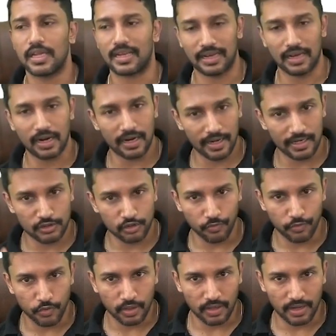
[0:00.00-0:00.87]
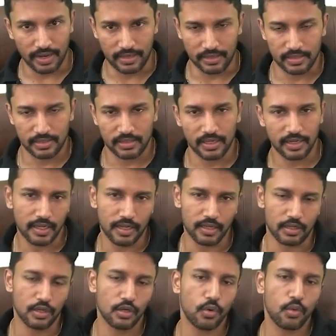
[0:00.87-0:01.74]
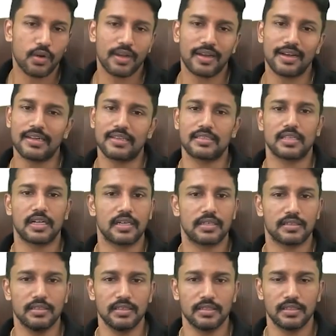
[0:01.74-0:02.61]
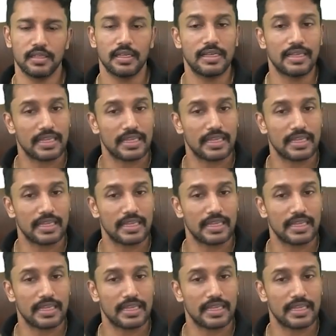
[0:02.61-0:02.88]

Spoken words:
Regardless of your rank, again, don't get disheartened.